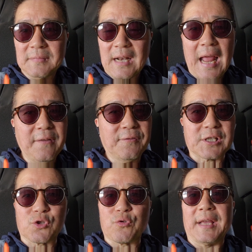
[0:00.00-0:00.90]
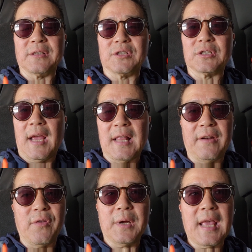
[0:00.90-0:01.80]
Life is strange, and
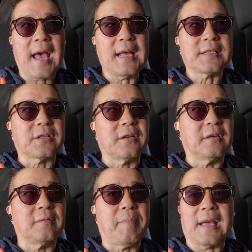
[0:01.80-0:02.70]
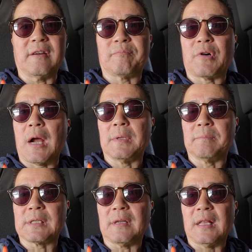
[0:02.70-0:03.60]
everybody has their bag of
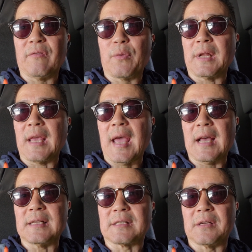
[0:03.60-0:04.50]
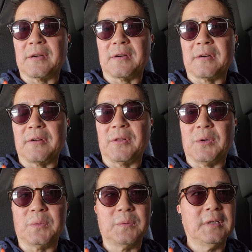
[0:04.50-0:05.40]
problems, and everybody has their,
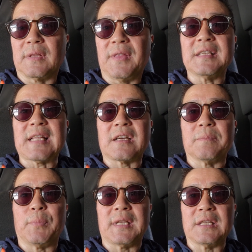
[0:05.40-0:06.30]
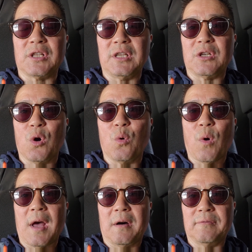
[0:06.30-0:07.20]
things that could potentially go
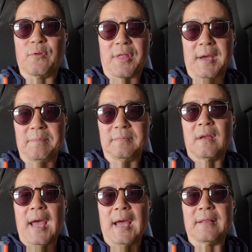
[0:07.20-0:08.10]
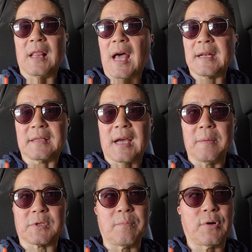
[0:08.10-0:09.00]
well for them. And a lot of
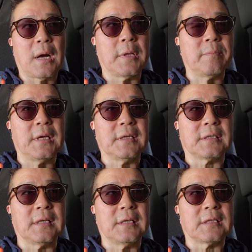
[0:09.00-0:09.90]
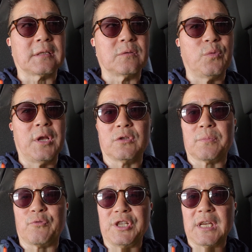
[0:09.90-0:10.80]
times our problem is we don't
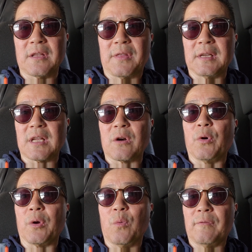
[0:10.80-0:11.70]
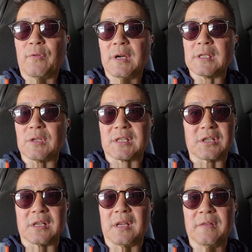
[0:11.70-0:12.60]
appreciate the things that are going well for us. It's
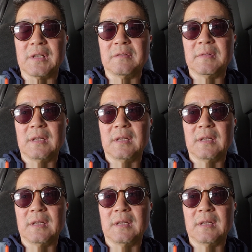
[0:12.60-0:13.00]
just a given.